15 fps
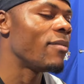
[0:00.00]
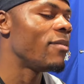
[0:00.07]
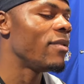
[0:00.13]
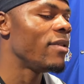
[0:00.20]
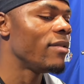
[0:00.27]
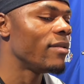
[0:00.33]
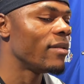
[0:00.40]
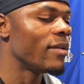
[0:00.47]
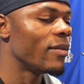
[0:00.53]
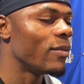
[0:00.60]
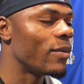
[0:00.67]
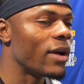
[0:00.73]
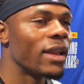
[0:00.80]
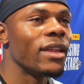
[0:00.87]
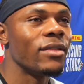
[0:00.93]
to be
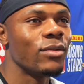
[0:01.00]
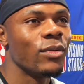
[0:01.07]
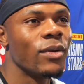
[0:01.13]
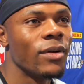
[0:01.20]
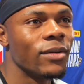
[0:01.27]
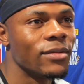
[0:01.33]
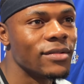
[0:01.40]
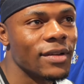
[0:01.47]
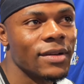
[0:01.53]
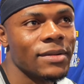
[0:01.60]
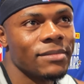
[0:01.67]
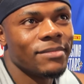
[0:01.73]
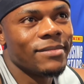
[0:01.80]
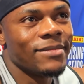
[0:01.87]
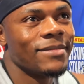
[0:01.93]
ready to go. So,
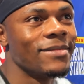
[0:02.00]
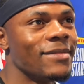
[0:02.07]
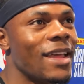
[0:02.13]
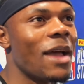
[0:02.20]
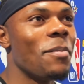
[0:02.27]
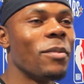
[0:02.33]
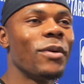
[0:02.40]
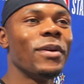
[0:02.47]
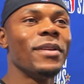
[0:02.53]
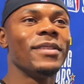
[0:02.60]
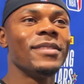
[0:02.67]
I'm good.